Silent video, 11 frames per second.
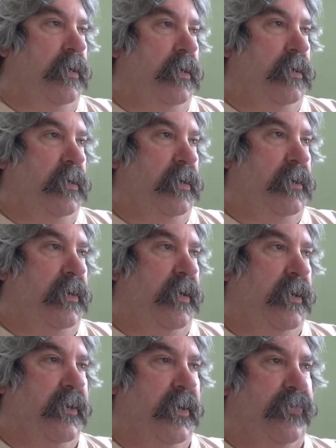
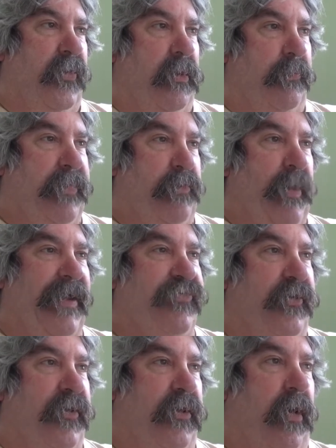Uh, so I'll be
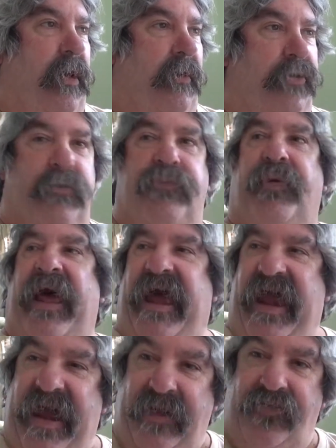watching all new
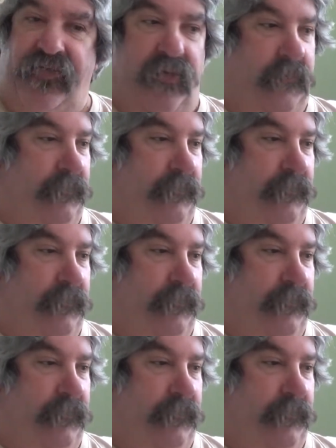Flash.